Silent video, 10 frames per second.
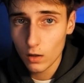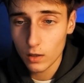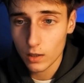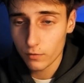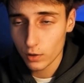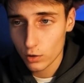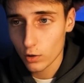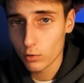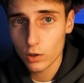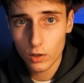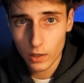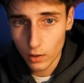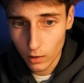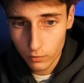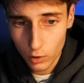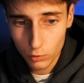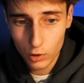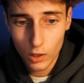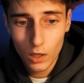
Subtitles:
like a fitness coach, like a life coach,